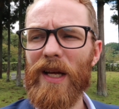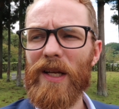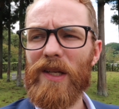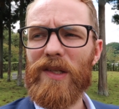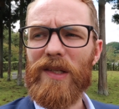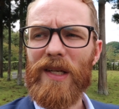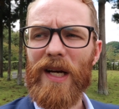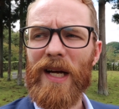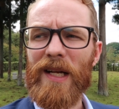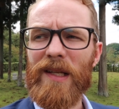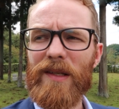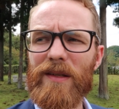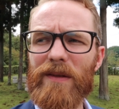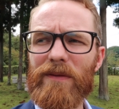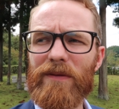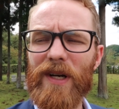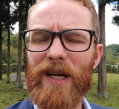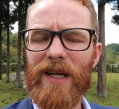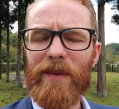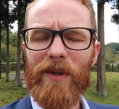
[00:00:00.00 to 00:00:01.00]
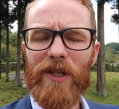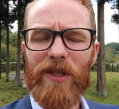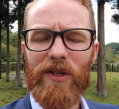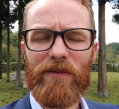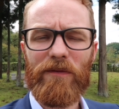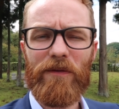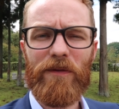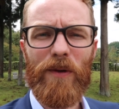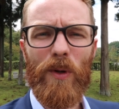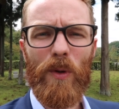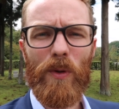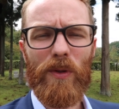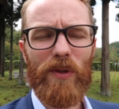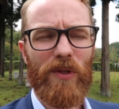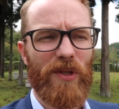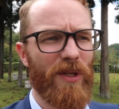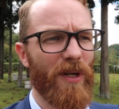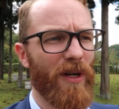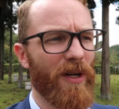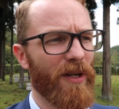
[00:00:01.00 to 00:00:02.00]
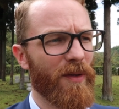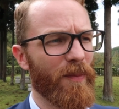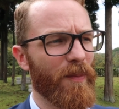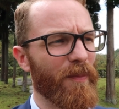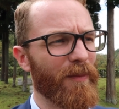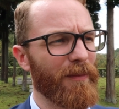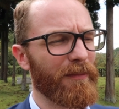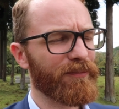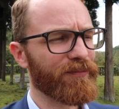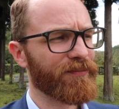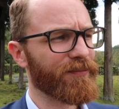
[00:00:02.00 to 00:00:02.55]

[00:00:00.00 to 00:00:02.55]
science are very much focused on,